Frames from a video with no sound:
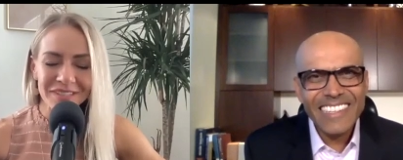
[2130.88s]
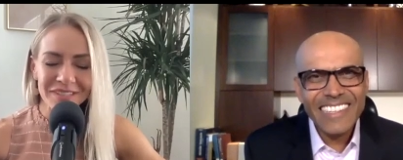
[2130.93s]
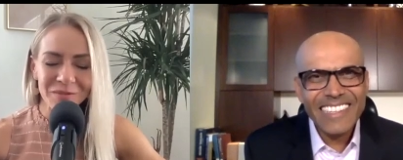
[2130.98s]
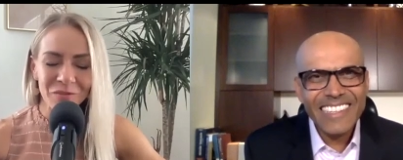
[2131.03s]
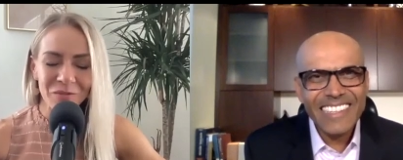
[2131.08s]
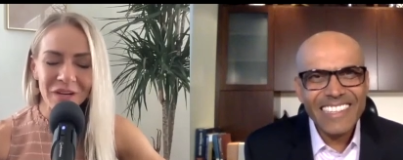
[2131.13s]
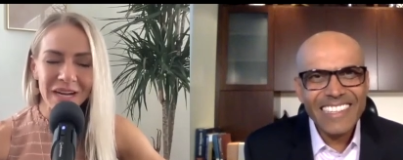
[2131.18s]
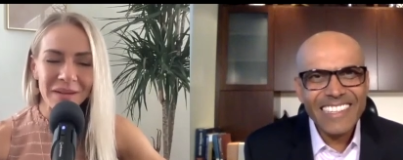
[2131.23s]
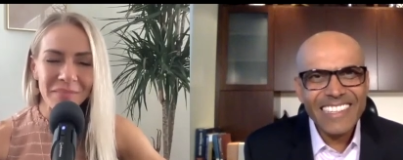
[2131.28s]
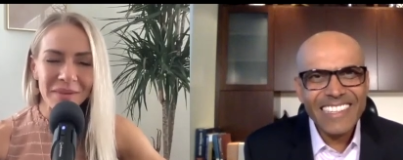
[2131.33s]

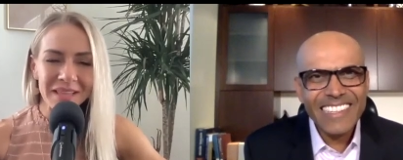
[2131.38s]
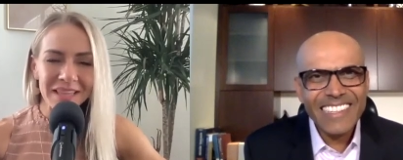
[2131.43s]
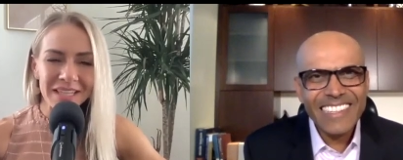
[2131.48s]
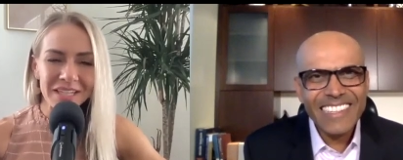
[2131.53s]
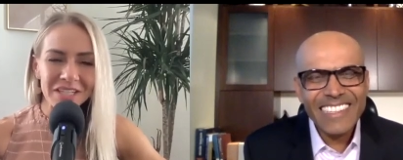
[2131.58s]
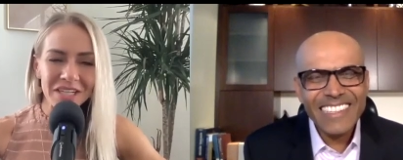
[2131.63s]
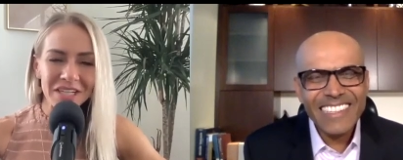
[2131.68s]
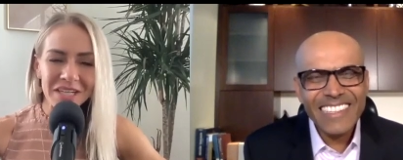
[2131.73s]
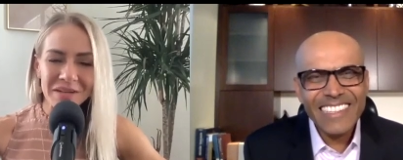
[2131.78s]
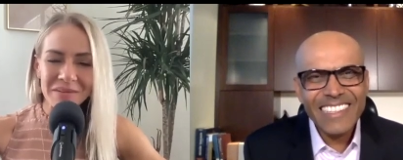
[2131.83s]
Speaker 1: when I'm at the
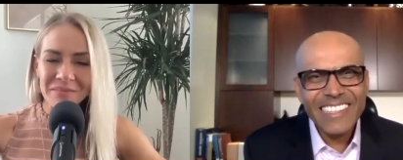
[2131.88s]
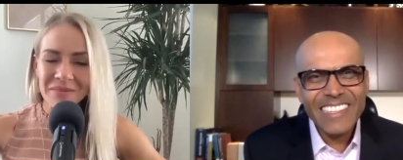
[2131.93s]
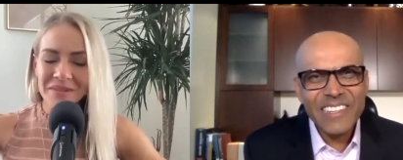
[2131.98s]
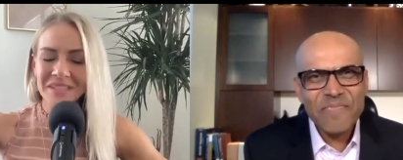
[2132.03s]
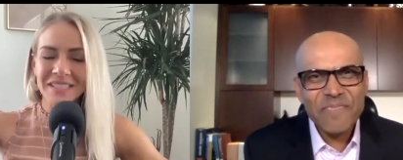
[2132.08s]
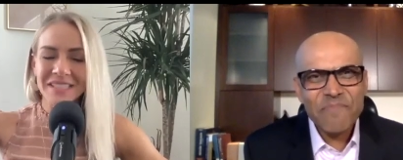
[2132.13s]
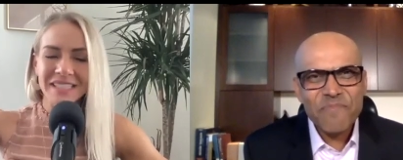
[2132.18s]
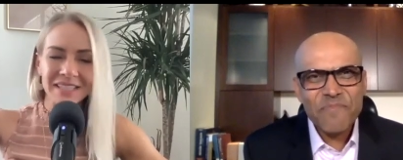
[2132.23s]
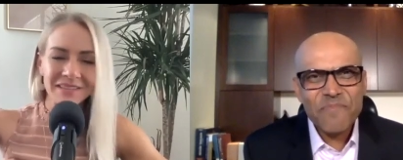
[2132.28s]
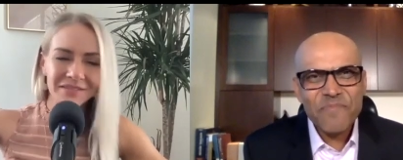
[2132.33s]
gym on
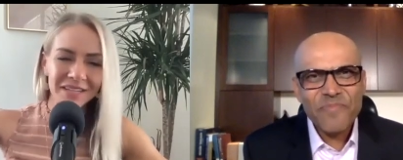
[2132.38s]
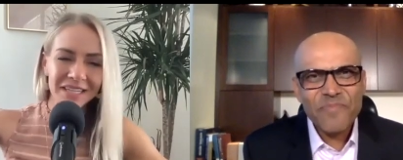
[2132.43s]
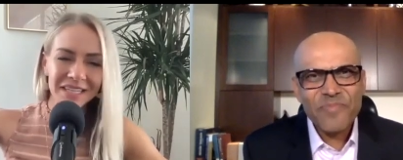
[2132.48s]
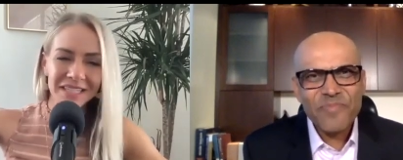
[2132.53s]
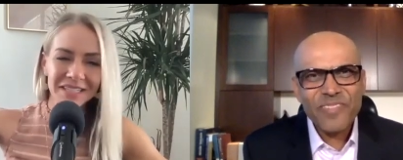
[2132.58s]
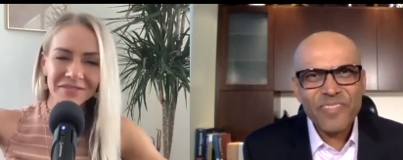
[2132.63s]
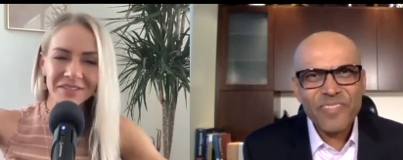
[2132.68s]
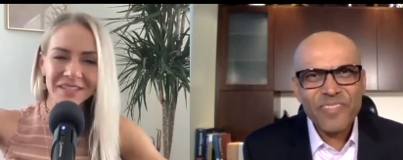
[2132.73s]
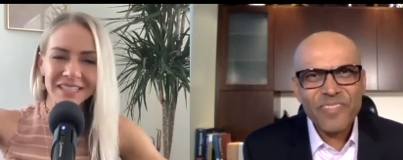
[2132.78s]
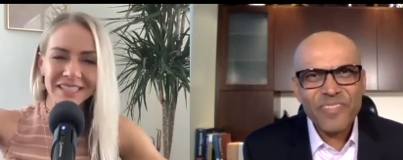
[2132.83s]
the
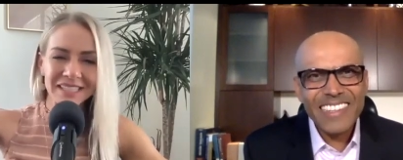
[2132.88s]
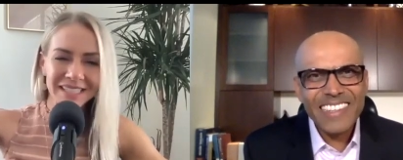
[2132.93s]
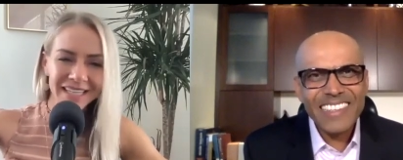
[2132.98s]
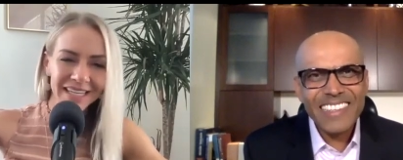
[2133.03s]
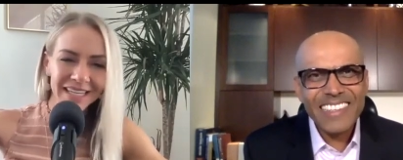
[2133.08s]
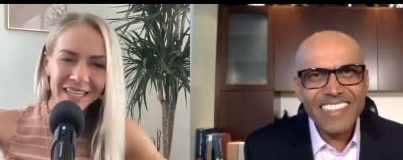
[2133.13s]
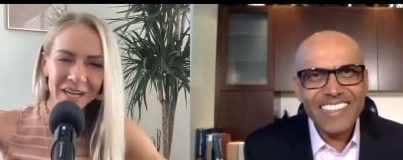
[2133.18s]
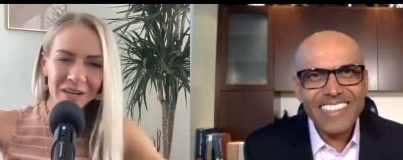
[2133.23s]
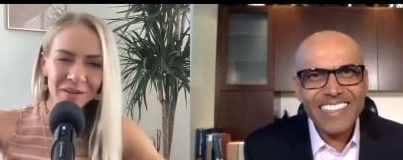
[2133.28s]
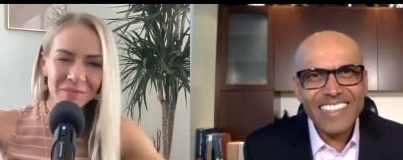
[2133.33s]
TVs for these
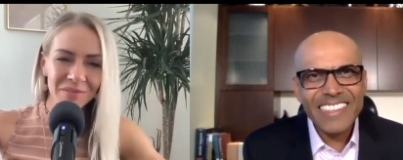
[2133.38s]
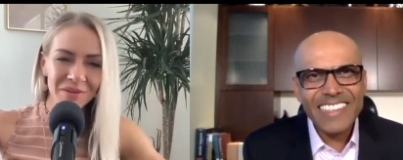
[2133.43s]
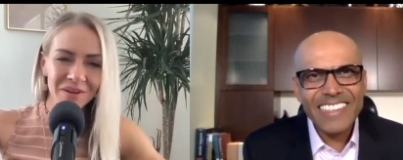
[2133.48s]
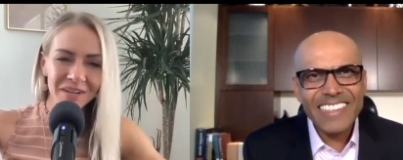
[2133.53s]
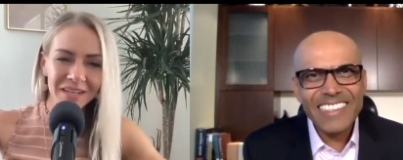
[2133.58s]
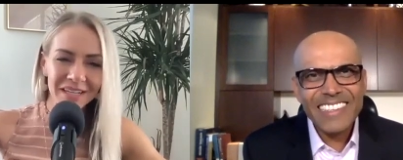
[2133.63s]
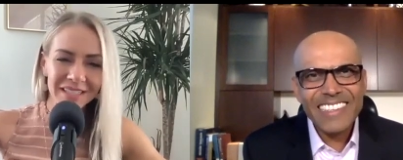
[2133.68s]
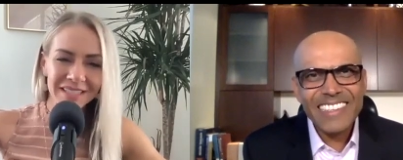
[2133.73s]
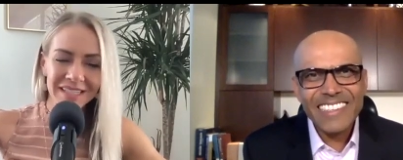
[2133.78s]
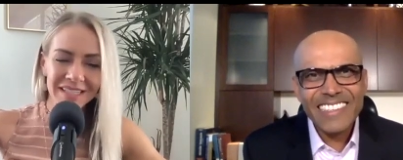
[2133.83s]
skincare
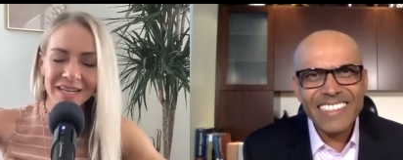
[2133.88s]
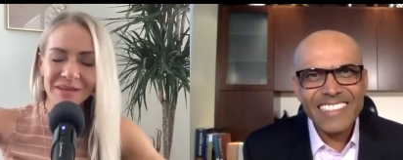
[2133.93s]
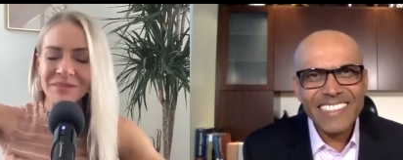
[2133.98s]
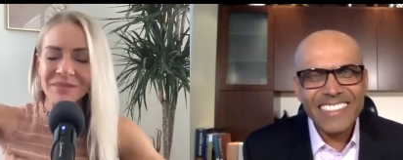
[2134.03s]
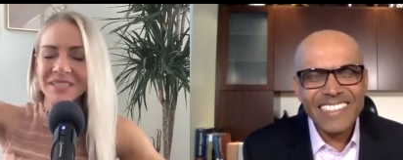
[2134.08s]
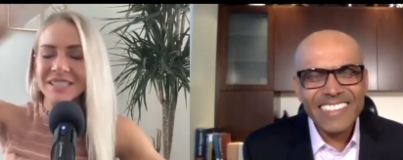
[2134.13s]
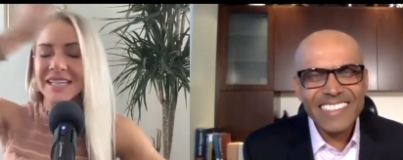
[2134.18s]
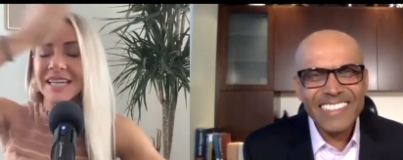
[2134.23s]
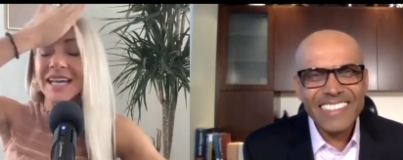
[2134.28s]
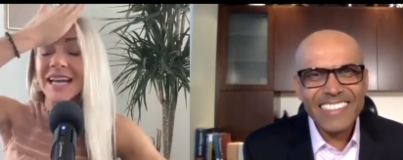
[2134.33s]
products that I'm
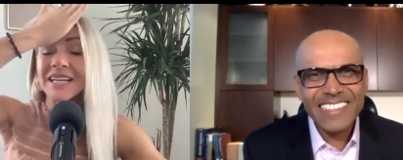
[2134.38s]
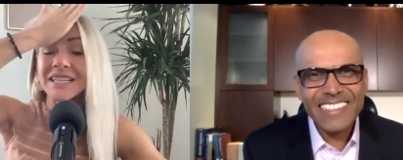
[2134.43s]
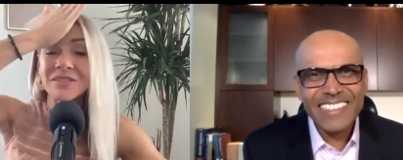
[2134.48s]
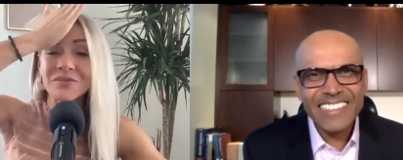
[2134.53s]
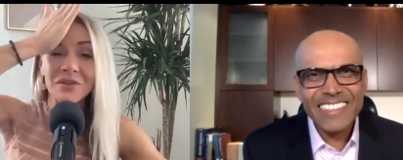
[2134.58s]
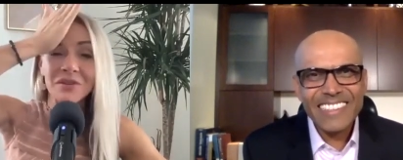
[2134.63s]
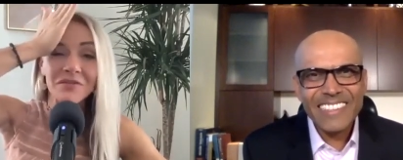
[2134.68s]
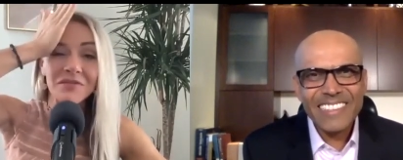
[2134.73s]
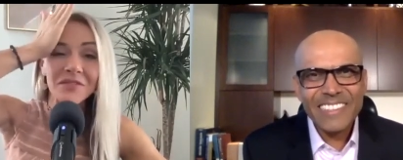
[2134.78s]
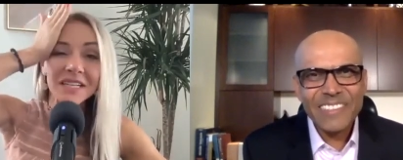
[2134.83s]
just like, I
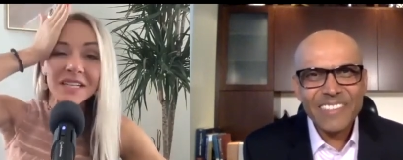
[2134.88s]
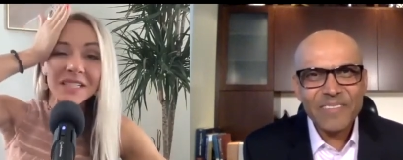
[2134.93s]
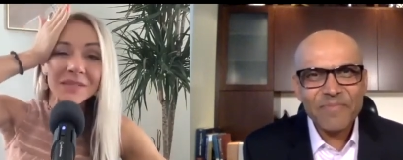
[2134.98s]
just want to face